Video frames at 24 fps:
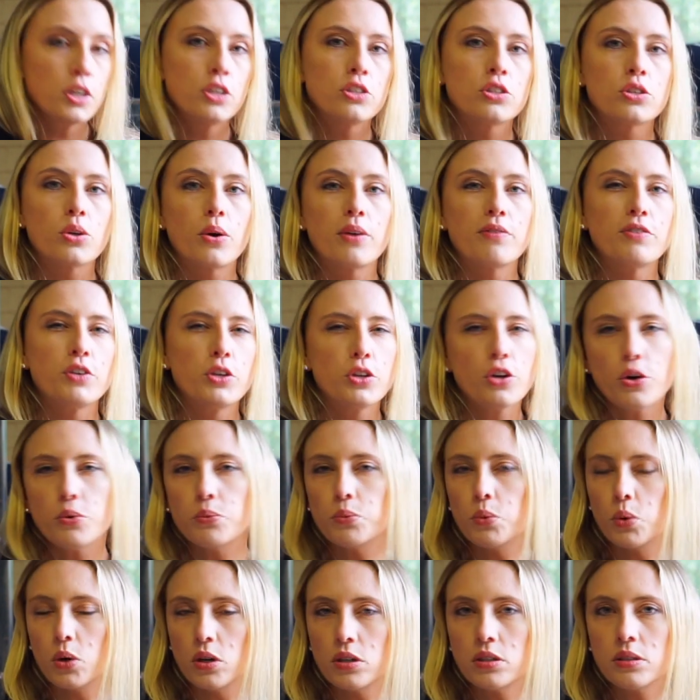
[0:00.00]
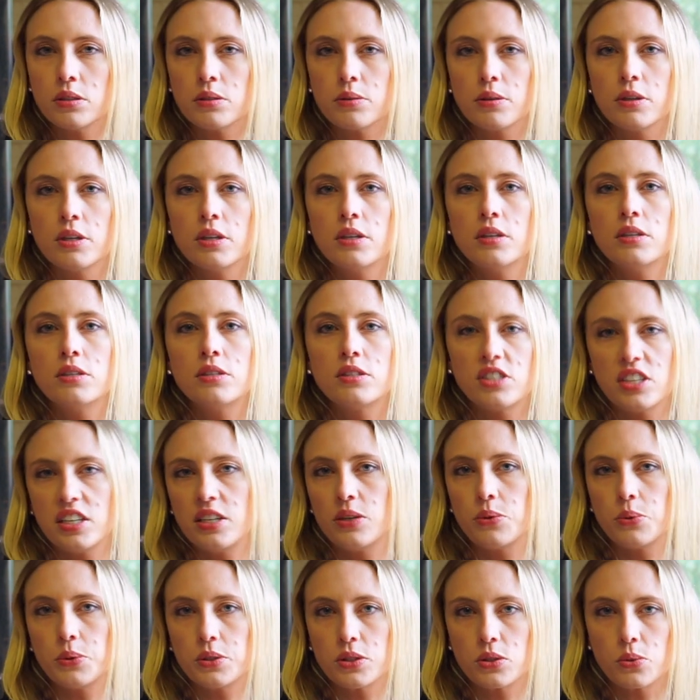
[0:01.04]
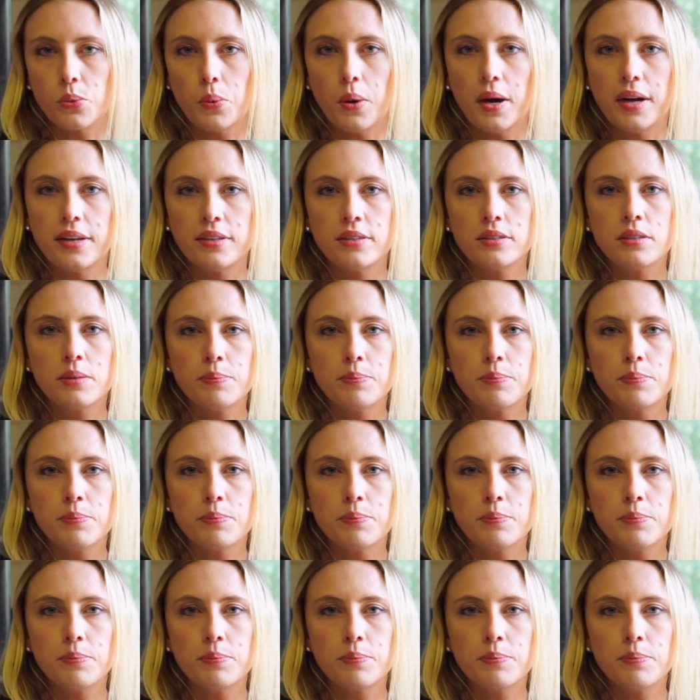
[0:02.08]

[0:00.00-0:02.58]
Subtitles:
So if you don't want sequence 1